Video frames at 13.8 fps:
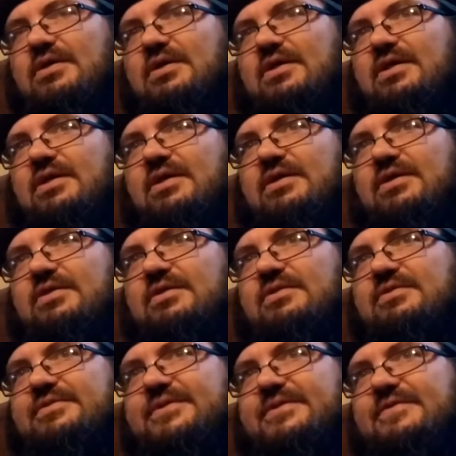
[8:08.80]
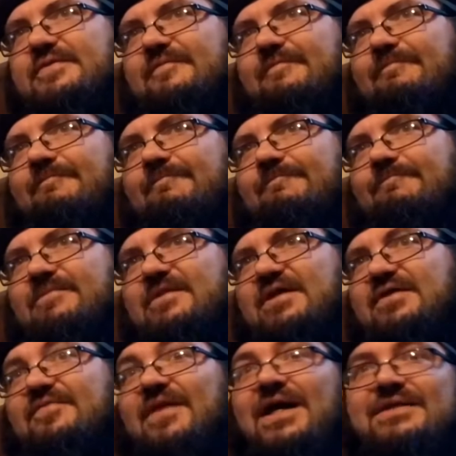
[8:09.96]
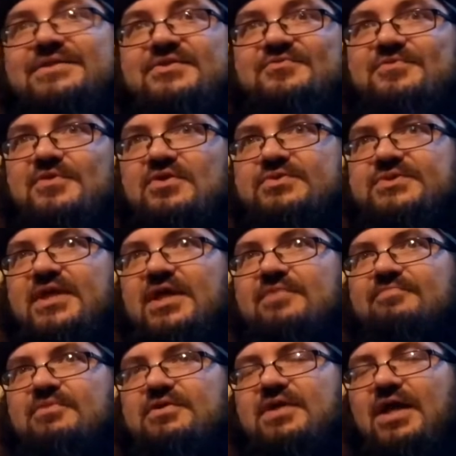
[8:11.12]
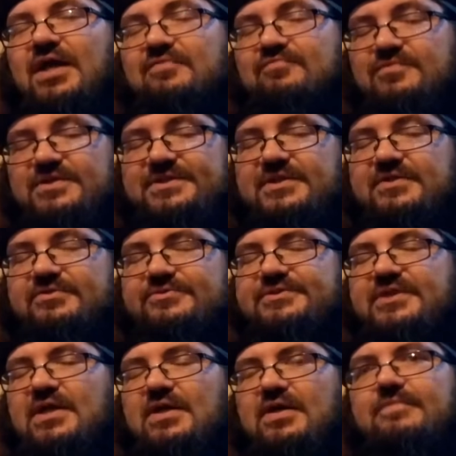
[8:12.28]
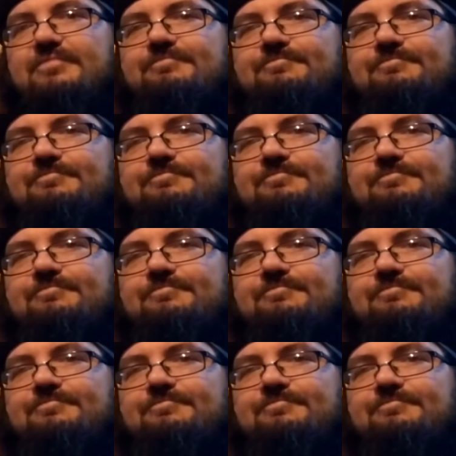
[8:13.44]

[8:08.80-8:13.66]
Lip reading: And that's a false statement every single time.